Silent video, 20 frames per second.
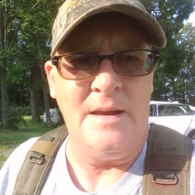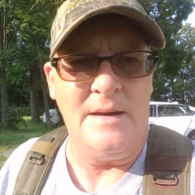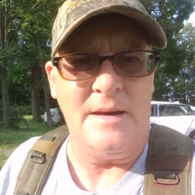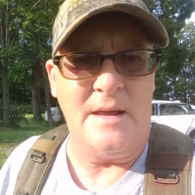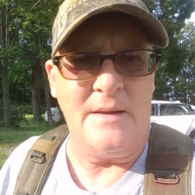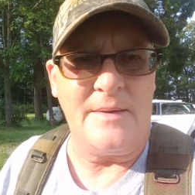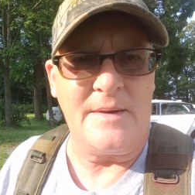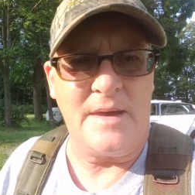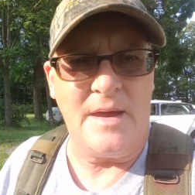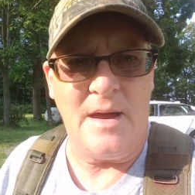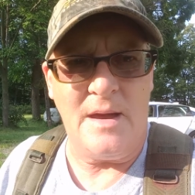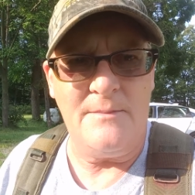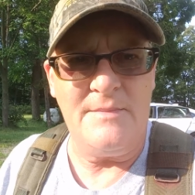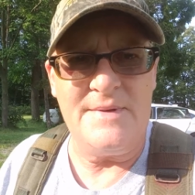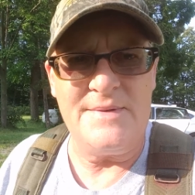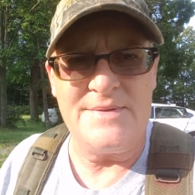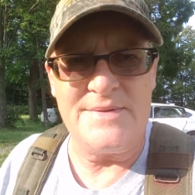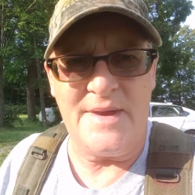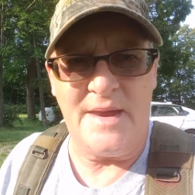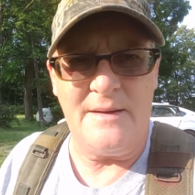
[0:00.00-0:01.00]
now the
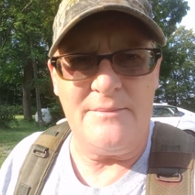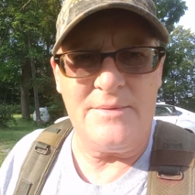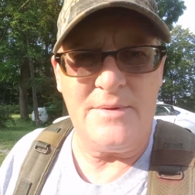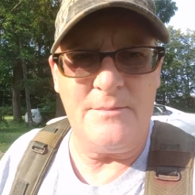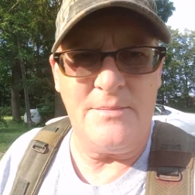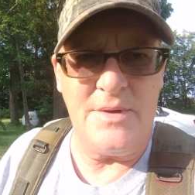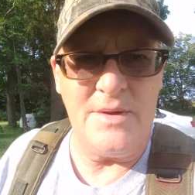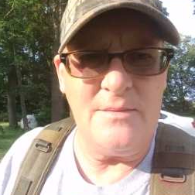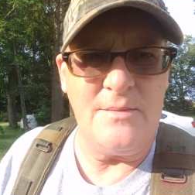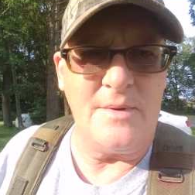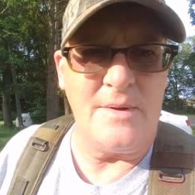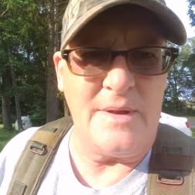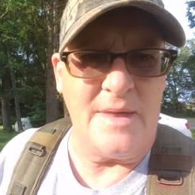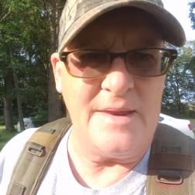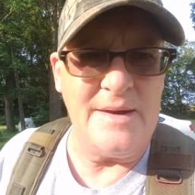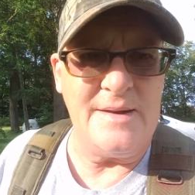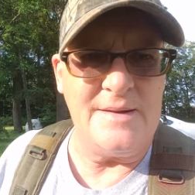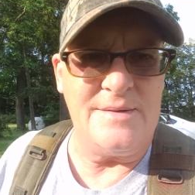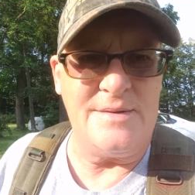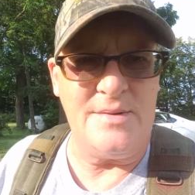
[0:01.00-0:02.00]
comments have to be
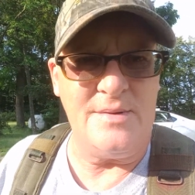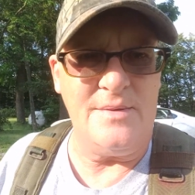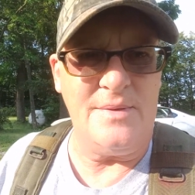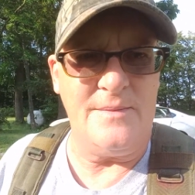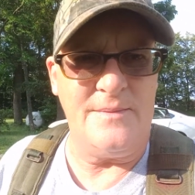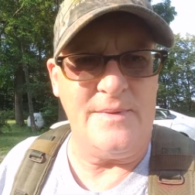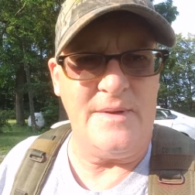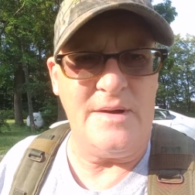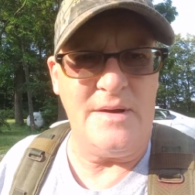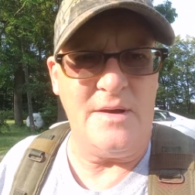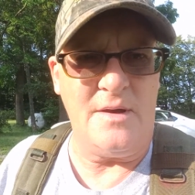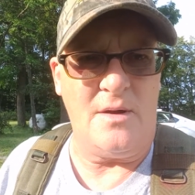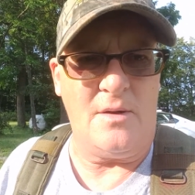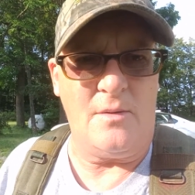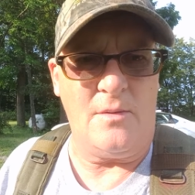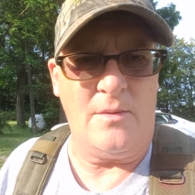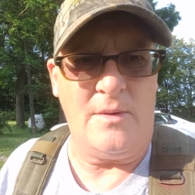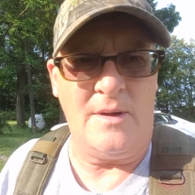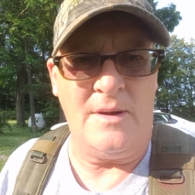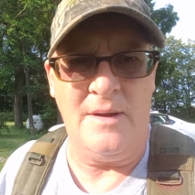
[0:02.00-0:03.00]
related to the
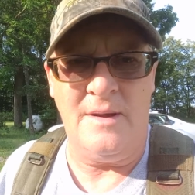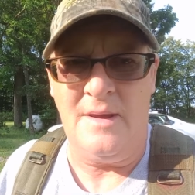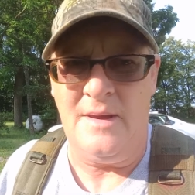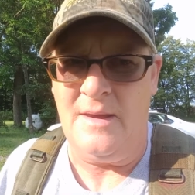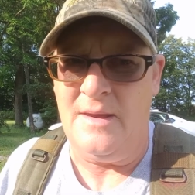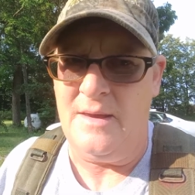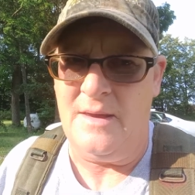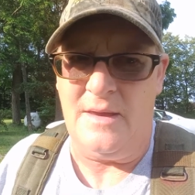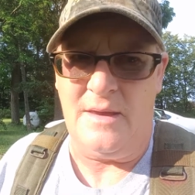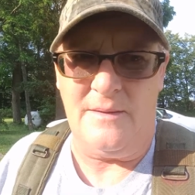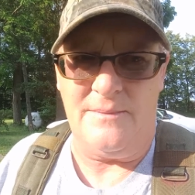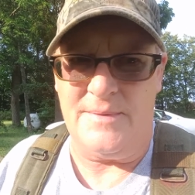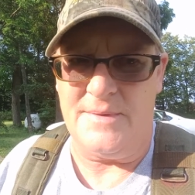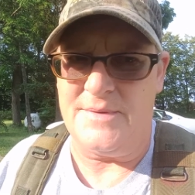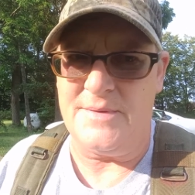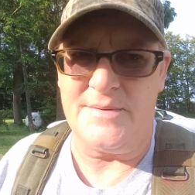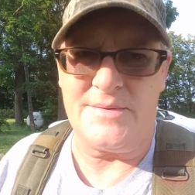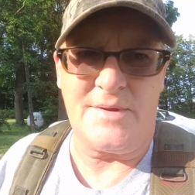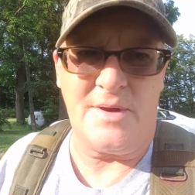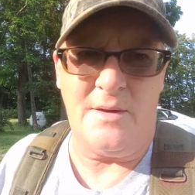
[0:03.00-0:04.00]
video if you
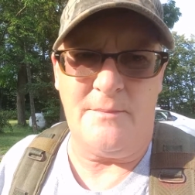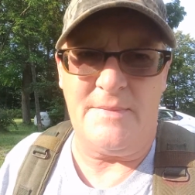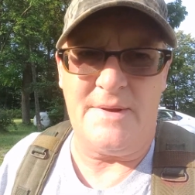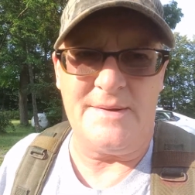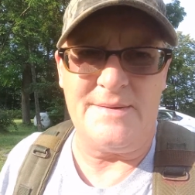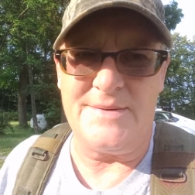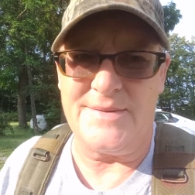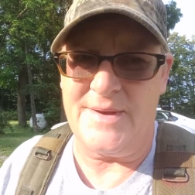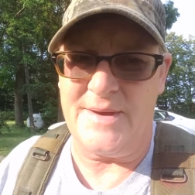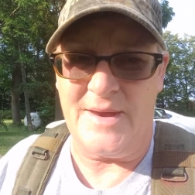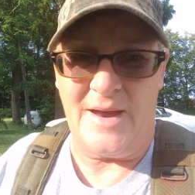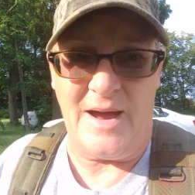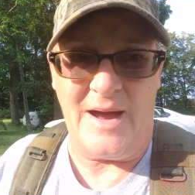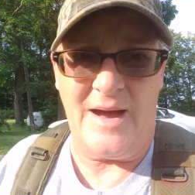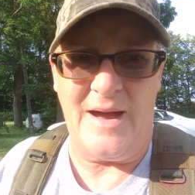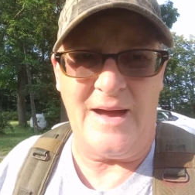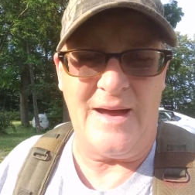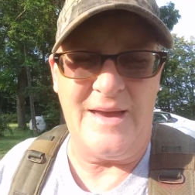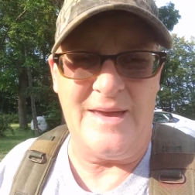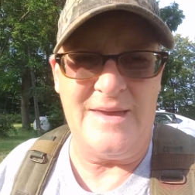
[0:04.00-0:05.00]
just come in and say
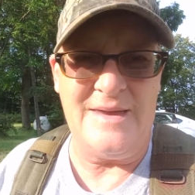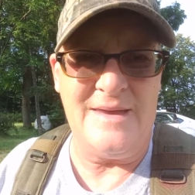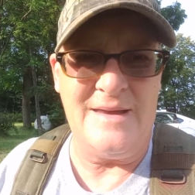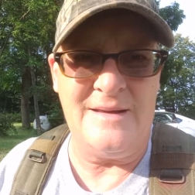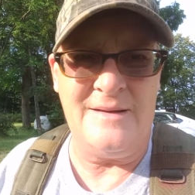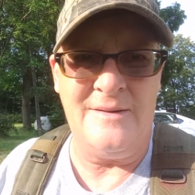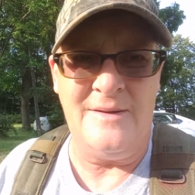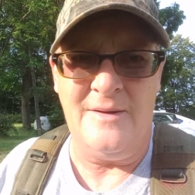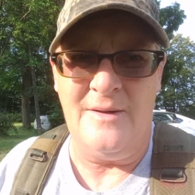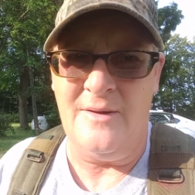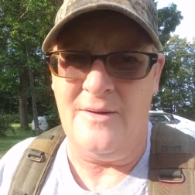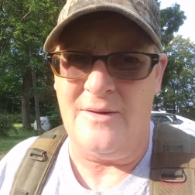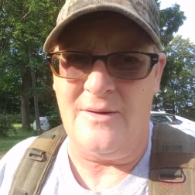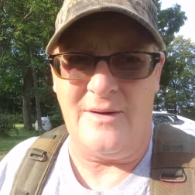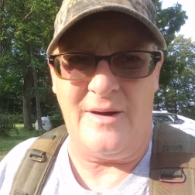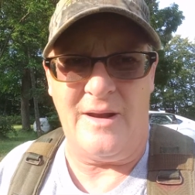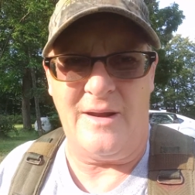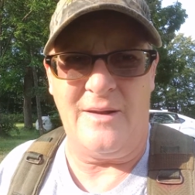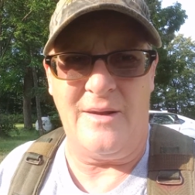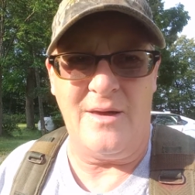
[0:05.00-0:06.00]
hi
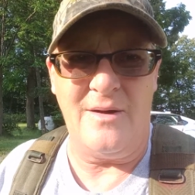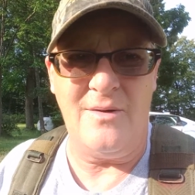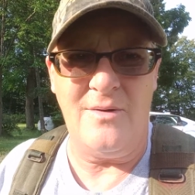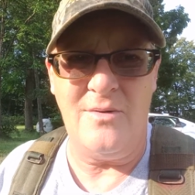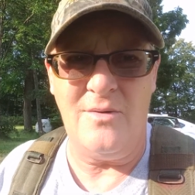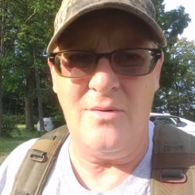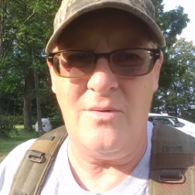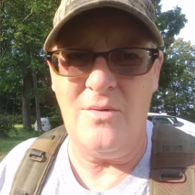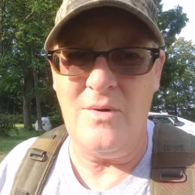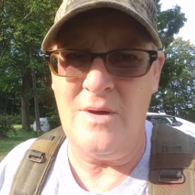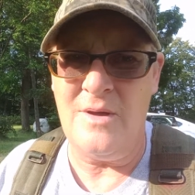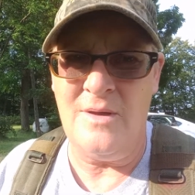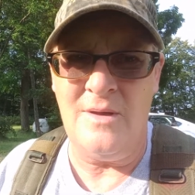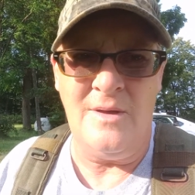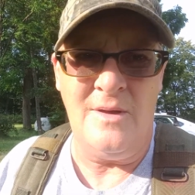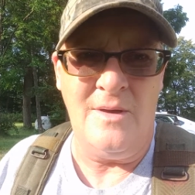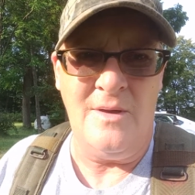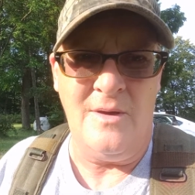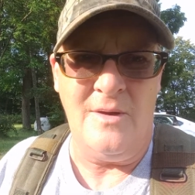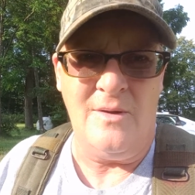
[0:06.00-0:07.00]
or hello
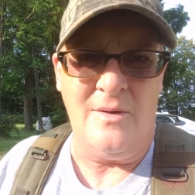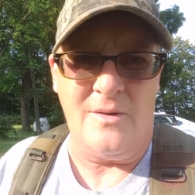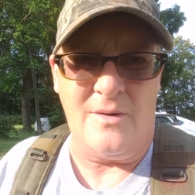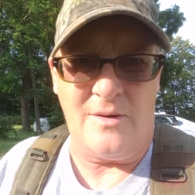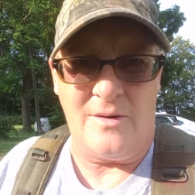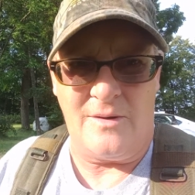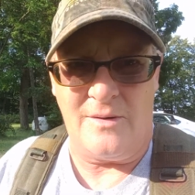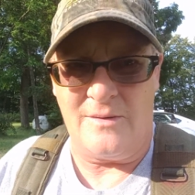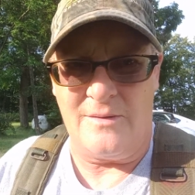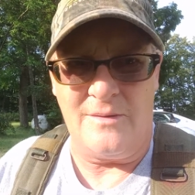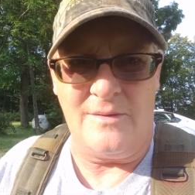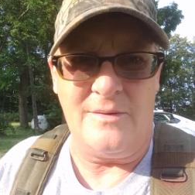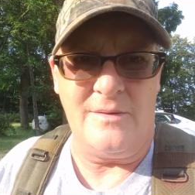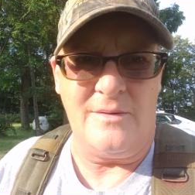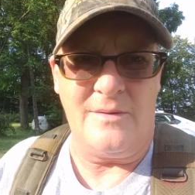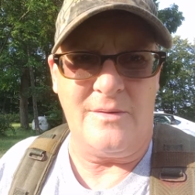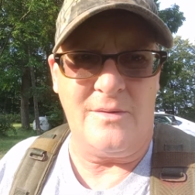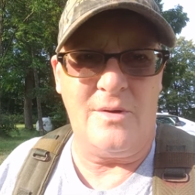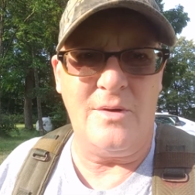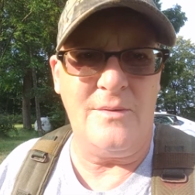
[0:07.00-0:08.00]
or
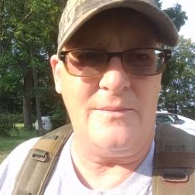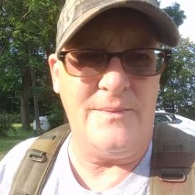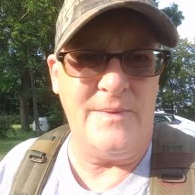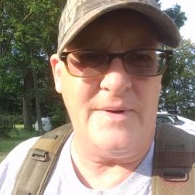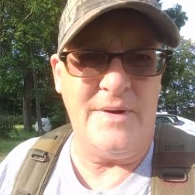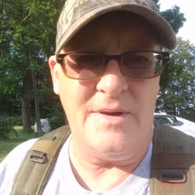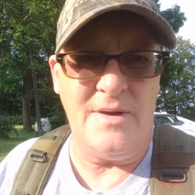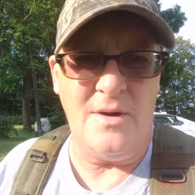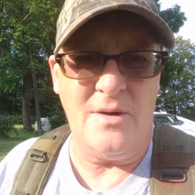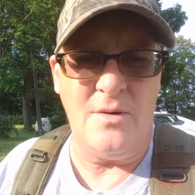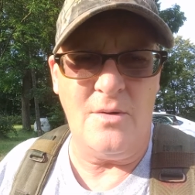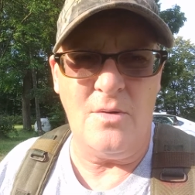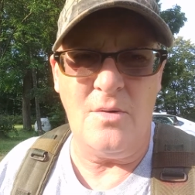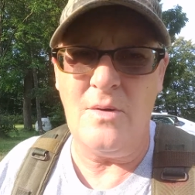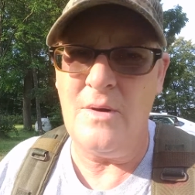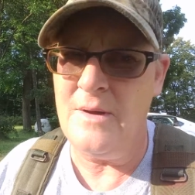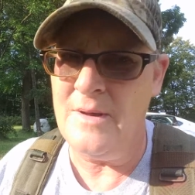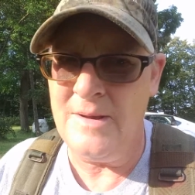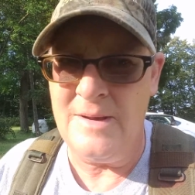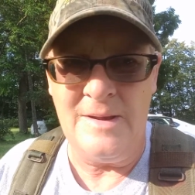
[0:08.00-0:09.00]
good
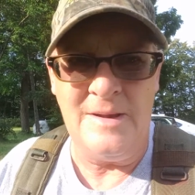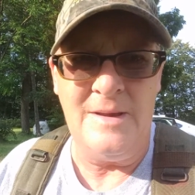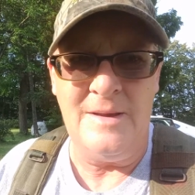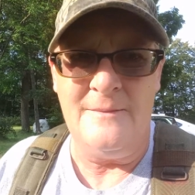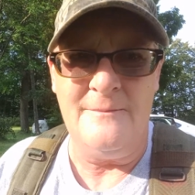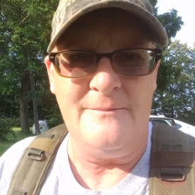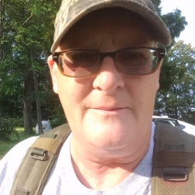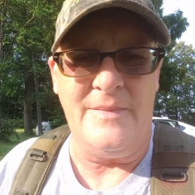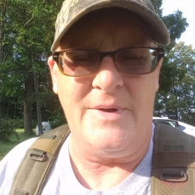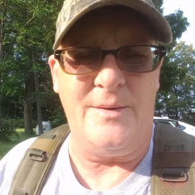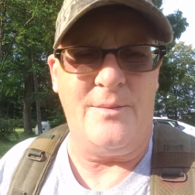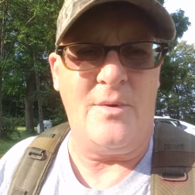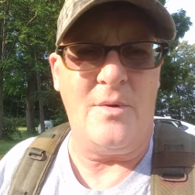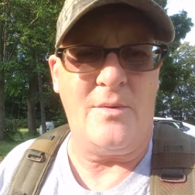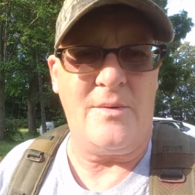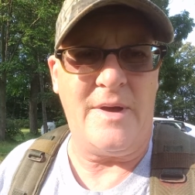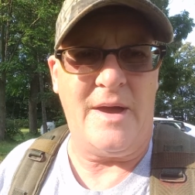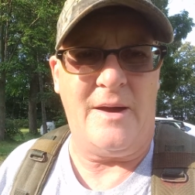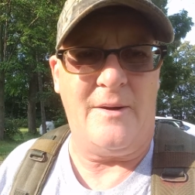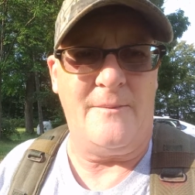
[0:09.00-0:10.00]
video, it
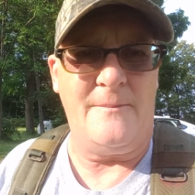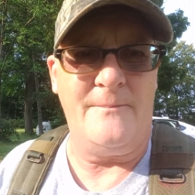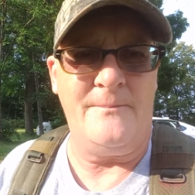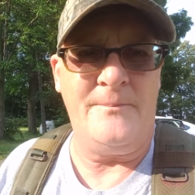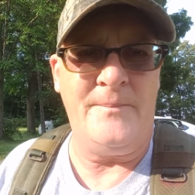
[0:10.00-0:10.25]
won't count.